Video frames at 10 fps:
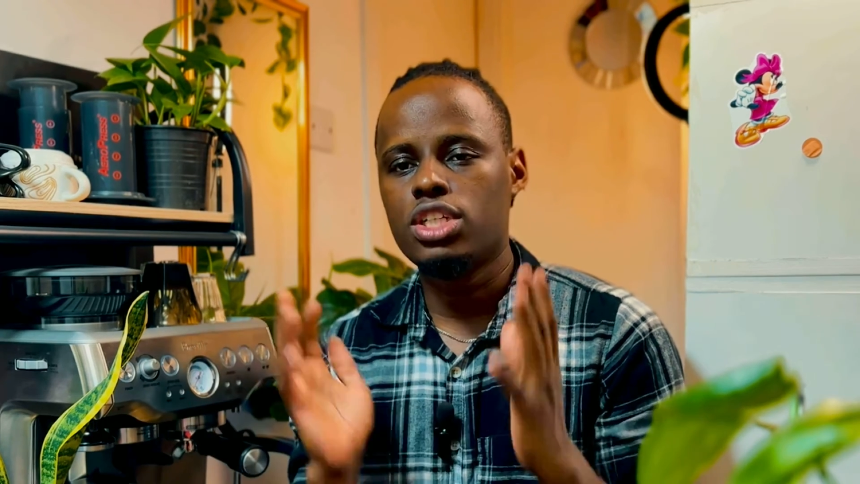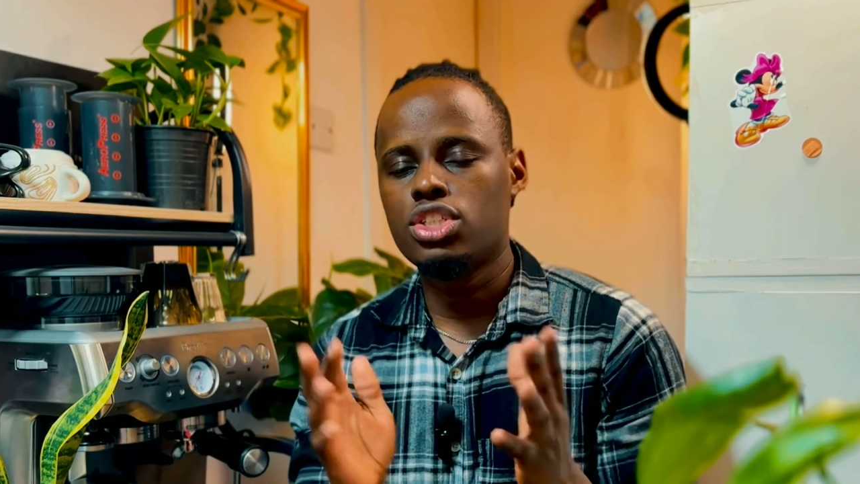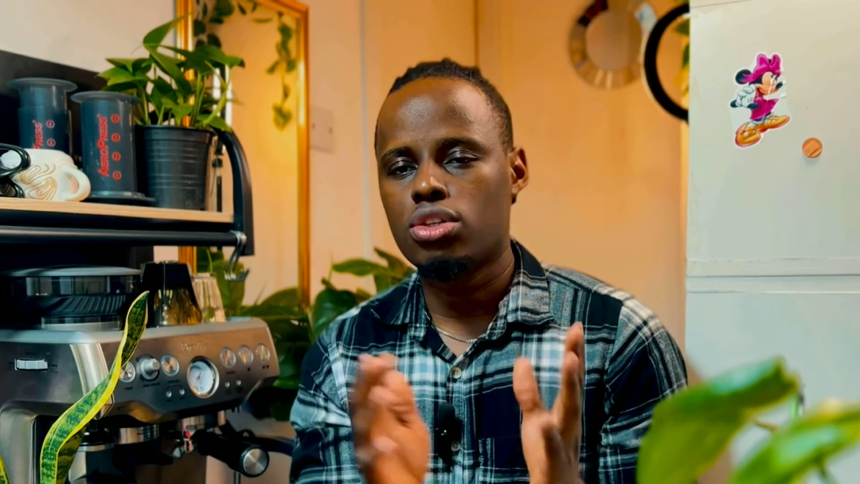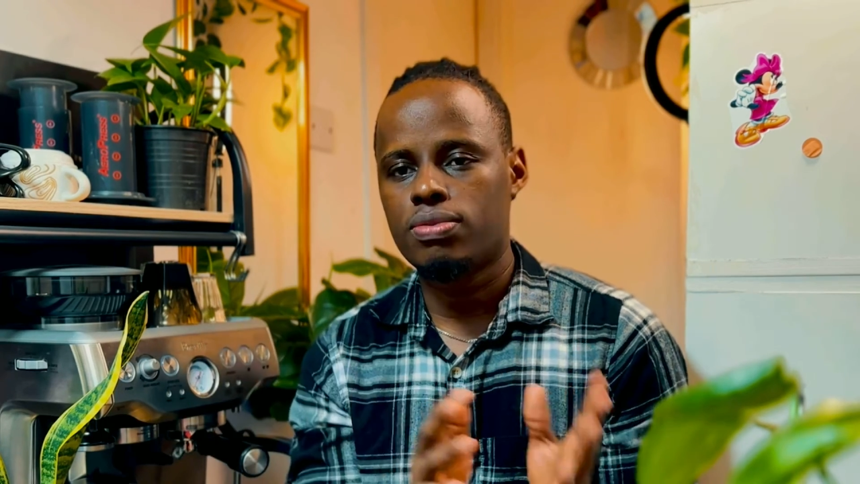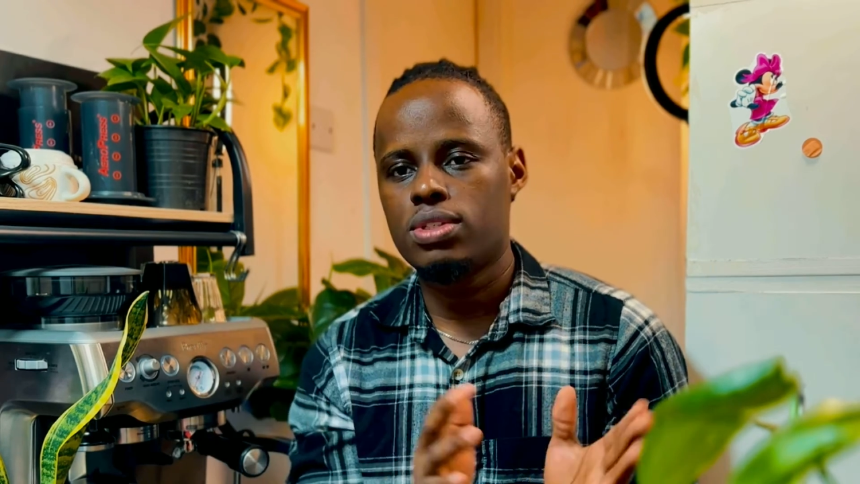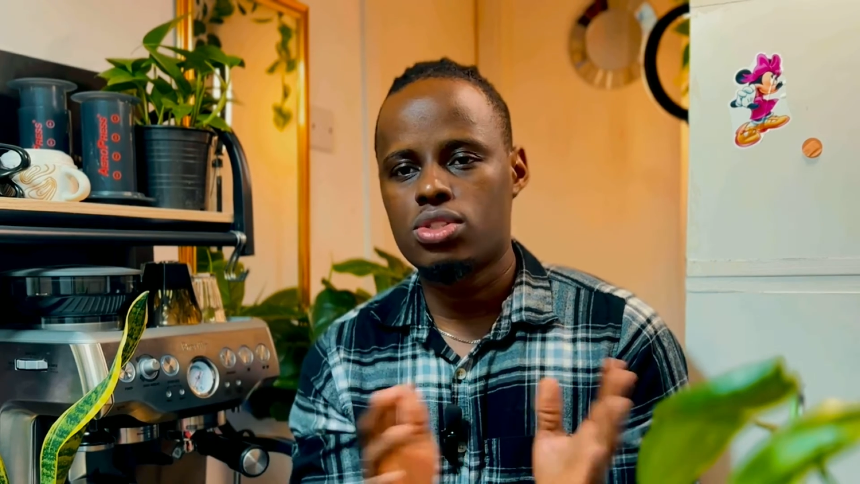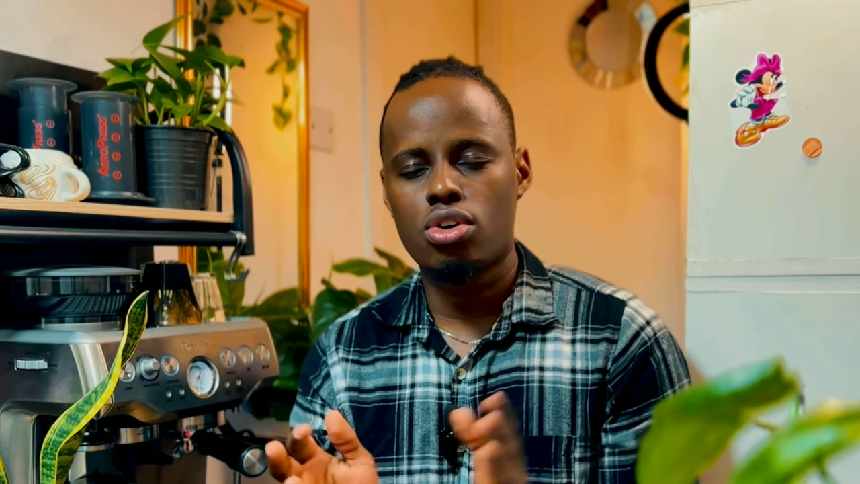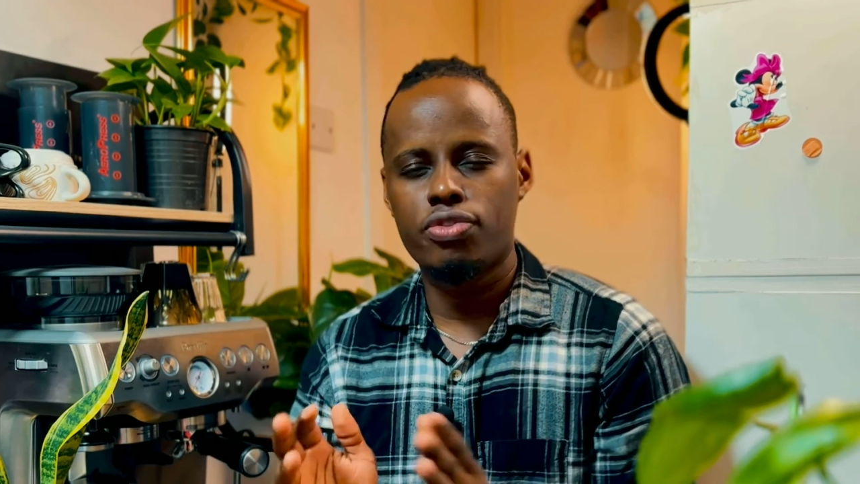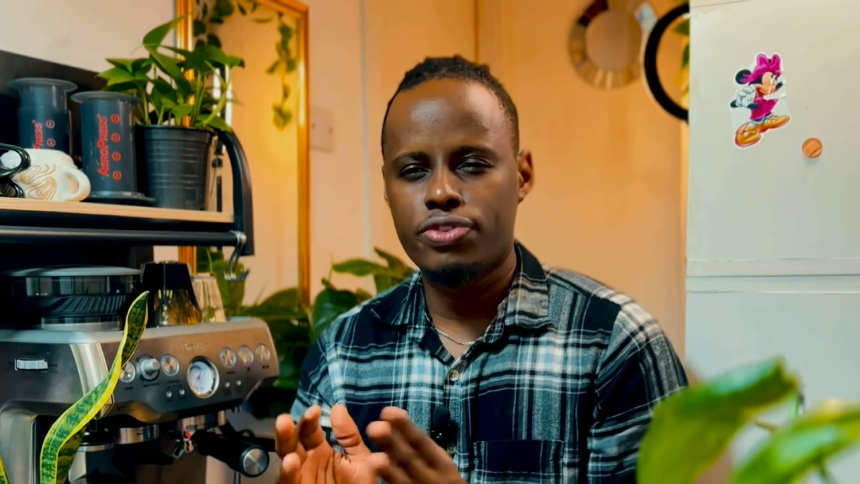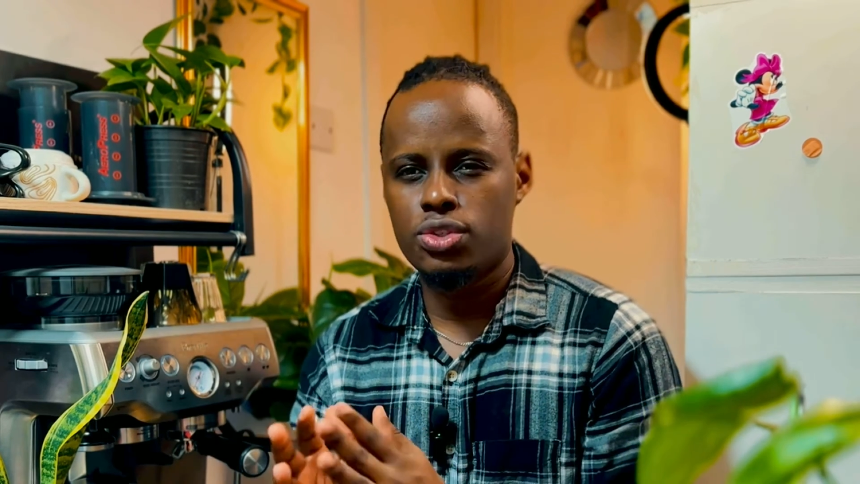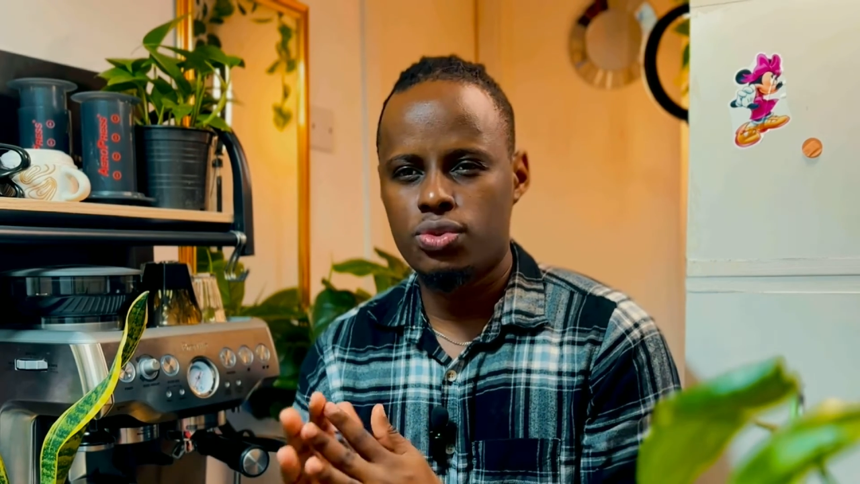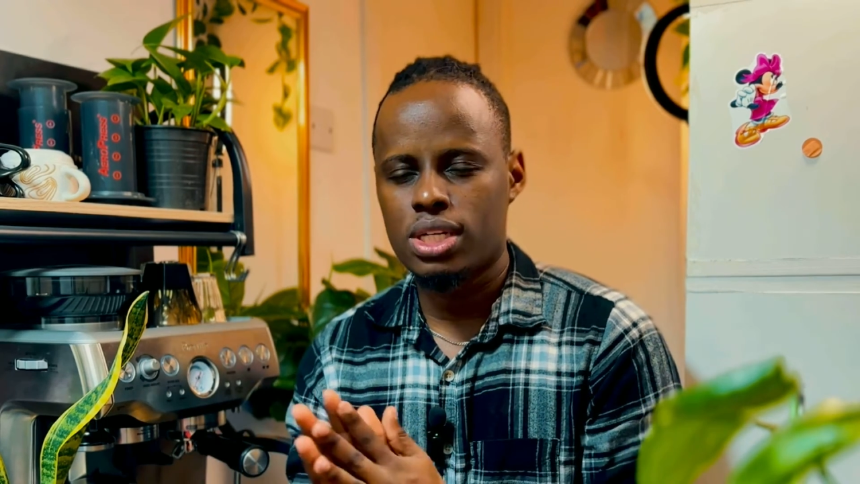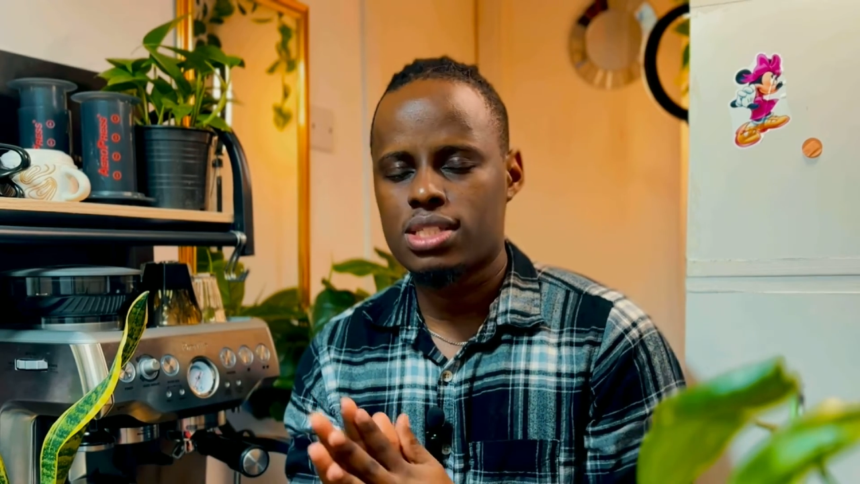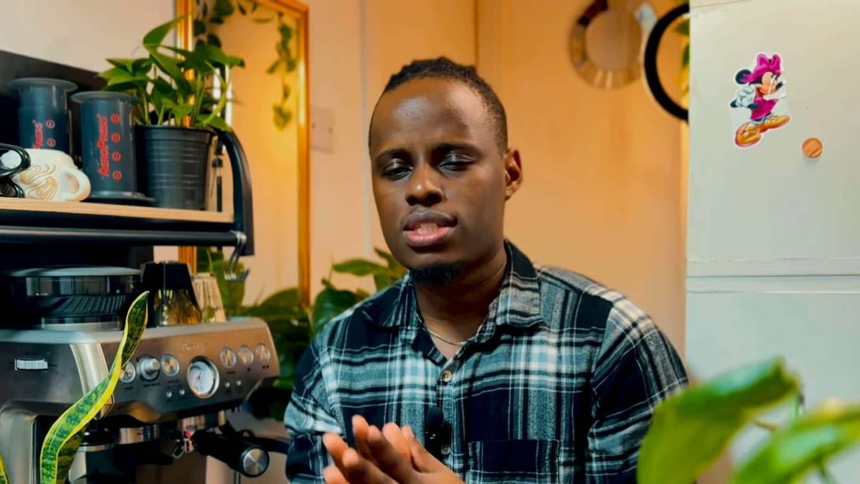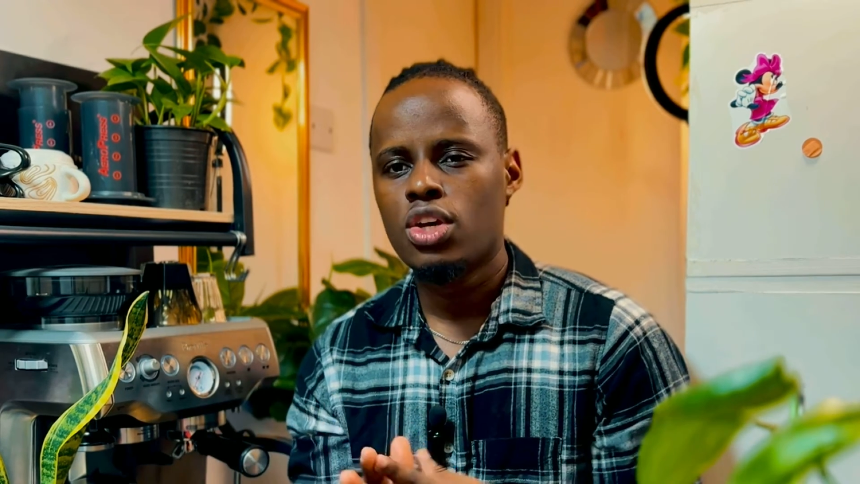each of these coffee
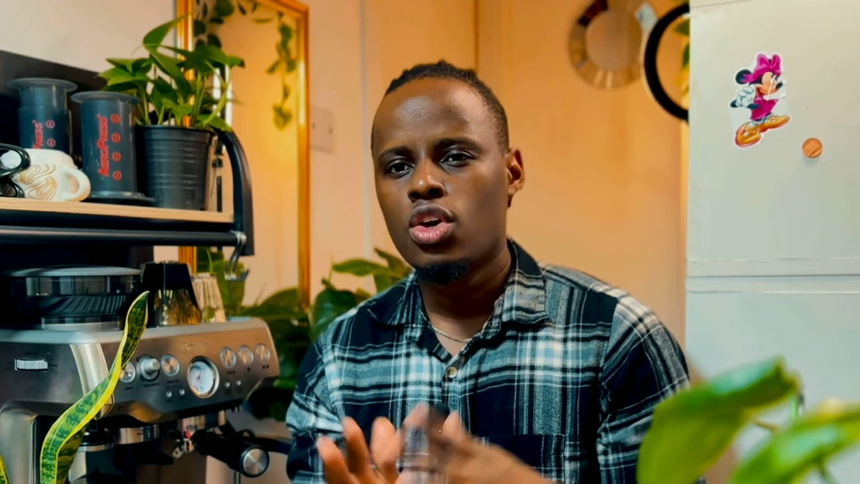drinks.